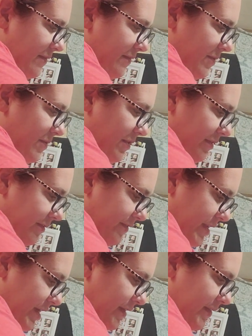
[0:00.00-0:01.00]
four,
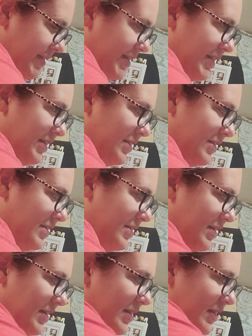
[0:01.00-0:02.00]
five, six,
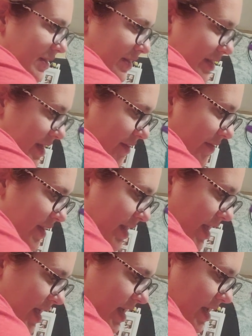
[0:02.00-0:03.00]
seven,
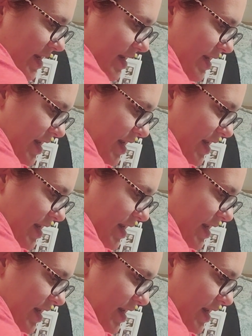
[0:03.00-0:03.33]
eight,